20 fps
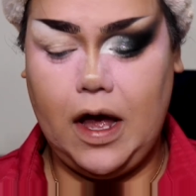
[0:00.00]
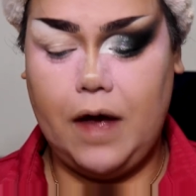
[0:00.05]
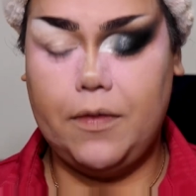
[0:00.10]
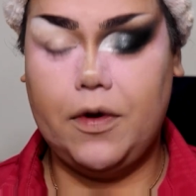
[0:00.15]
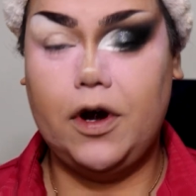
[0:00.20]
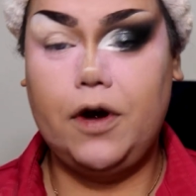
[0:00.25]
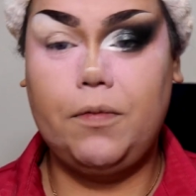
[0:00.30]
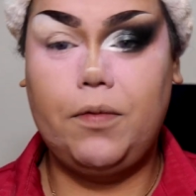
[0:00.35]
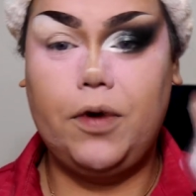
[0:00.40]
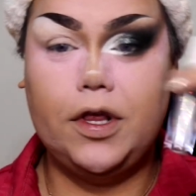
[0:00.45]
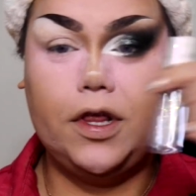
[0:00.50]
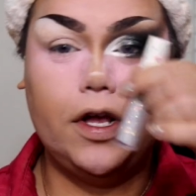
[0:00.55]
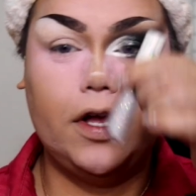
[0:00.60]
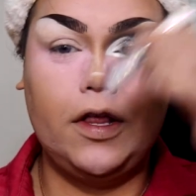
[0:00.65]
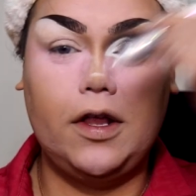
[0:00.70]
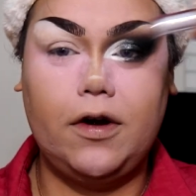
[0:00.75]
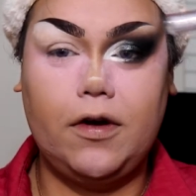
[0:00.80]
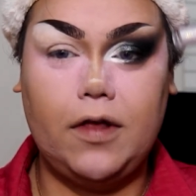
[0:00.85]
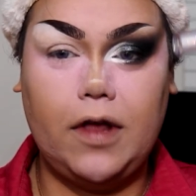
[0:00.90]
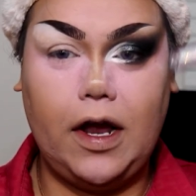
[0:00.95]
I'm gonna put the
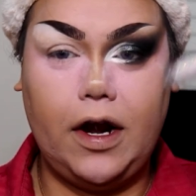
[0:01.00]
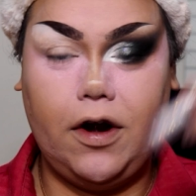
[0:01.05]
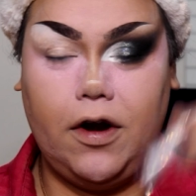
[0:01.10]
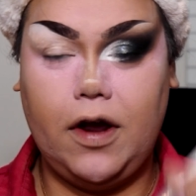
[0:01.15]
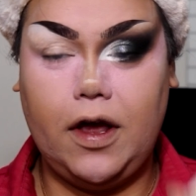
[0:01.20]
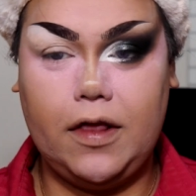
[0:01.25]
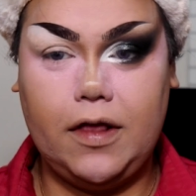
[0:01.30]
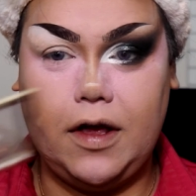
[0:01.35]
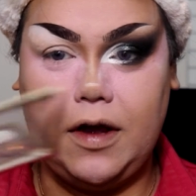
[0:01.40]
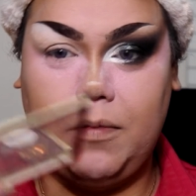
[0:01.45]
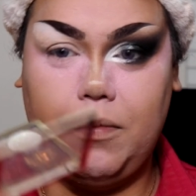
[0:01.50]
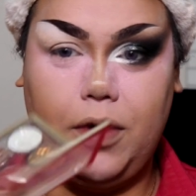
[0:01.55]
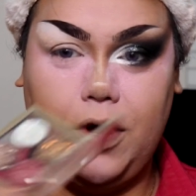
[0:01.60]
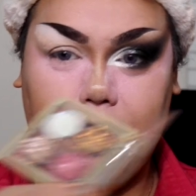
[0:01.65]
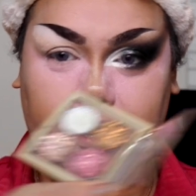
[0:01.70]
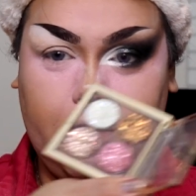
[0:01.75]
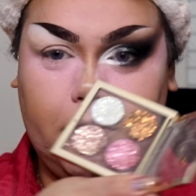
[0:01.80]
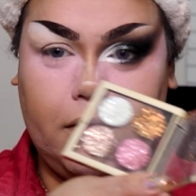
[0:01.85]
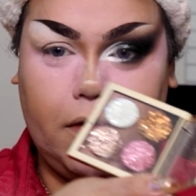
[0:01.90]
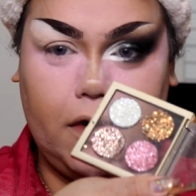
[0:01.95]
glitter liner and then
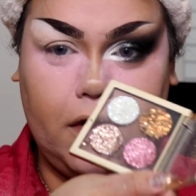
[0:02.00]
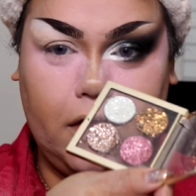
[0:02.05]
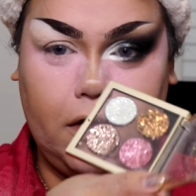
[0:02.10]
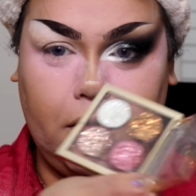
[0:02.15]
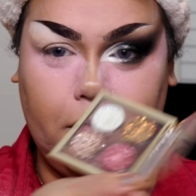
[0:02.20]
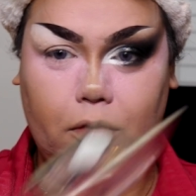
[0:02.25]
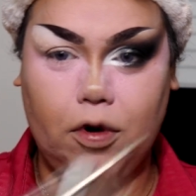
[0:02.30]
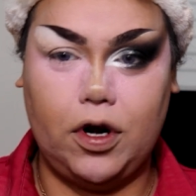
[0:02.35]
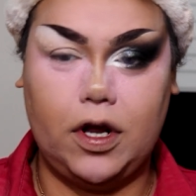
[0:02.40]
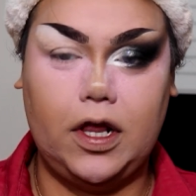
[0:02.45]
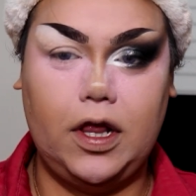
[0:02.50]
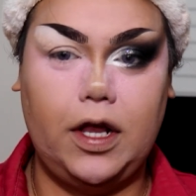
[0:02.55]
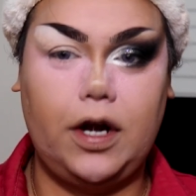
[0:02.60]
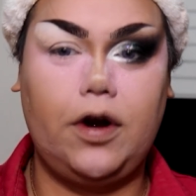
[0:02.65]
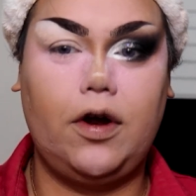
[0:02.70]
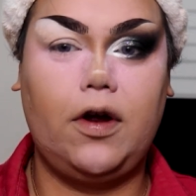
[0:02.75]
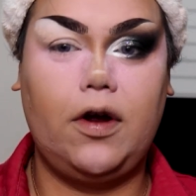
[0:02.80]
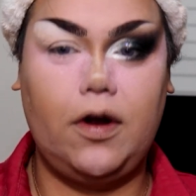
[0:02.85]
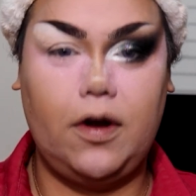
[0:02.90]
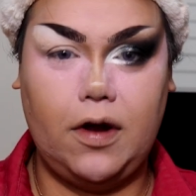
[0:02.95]
put a little more
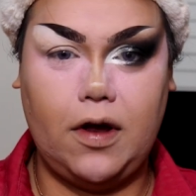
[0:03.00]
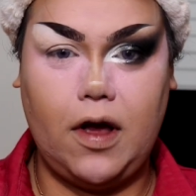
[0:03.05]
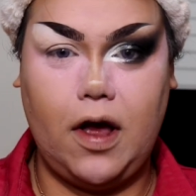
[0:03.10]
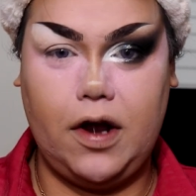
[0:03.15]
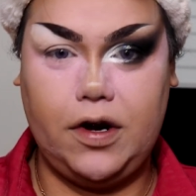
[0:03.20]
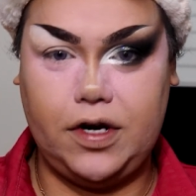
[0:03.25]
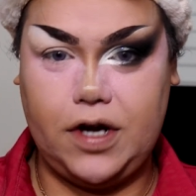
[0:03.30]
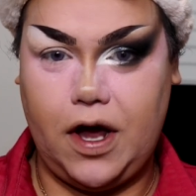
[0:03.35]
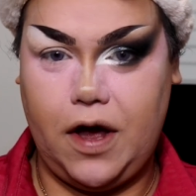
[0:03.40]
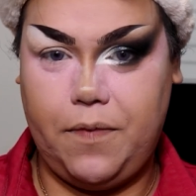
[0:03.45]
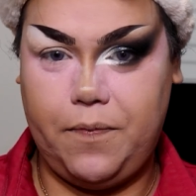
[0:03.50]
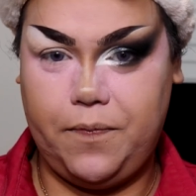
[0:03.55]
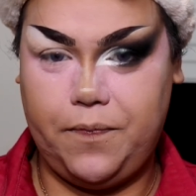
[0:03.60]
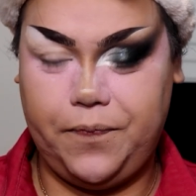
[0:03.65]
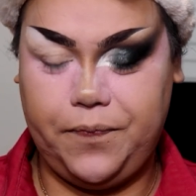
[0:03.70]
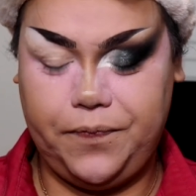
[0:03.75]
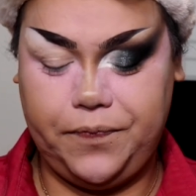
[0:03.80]
glitter on top.